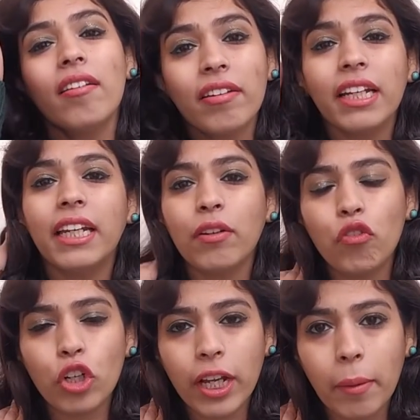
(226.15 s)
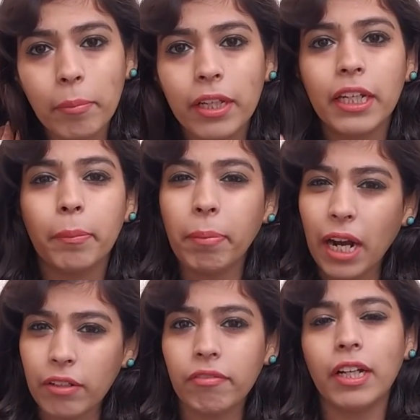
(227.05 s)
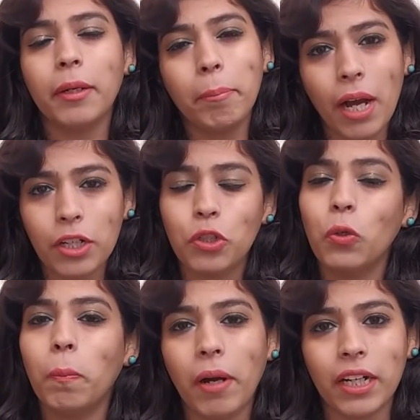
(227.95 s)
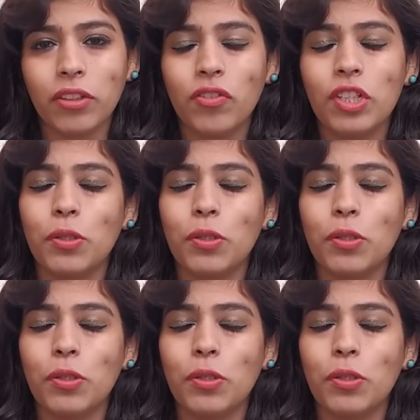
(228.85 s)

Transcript: reading vocabulary, part 1, part 2, part 3.